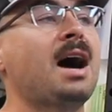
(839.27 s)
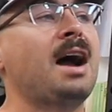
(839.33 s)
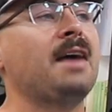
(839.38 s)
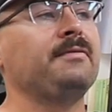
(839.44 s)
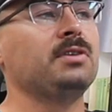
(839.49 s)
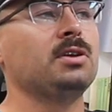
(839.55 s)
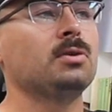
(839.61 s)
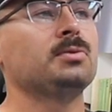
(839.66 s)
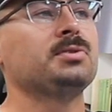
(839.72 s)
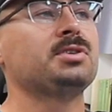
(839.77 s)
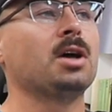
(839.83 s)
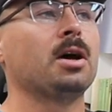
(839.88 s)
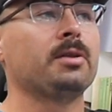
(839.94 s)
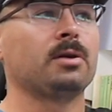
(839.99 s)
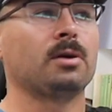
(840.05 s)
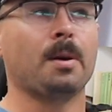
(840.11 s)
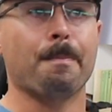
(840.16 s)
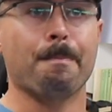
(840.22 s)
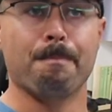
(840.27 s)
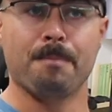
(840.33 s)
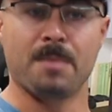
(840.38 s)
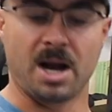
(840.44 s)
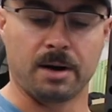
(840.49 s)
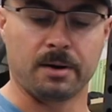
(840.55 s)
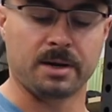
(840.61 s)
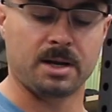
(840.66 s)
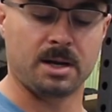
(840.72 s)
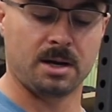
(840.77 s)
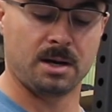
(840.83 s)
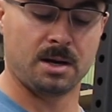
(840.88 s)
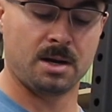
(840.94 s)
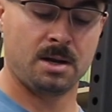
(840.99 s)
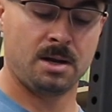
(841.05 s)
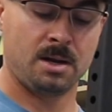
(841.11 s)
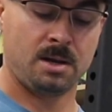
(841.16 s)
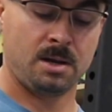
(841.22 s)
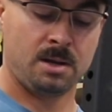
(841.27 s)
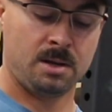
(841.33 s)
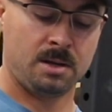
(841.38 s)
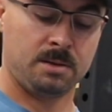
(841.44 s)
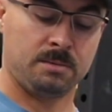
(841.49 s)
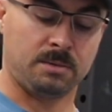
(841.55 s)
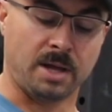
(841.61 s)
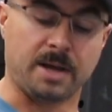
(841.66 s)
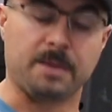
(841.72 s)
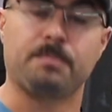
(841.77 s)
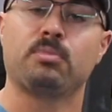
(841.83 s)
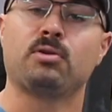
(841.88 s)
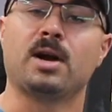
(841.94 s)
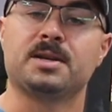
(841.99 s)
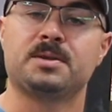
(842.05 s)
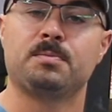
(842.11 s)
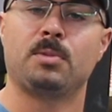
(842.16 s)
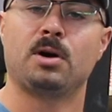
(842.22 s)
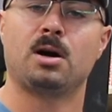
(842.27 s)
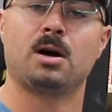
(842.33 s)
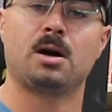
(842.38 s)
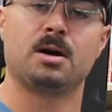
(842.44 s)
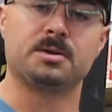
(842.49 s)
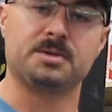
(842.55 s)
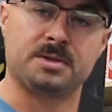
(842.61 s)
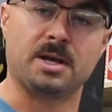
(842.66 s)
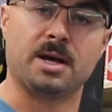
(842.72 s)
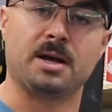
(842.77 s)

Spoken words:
I've used other American like press bars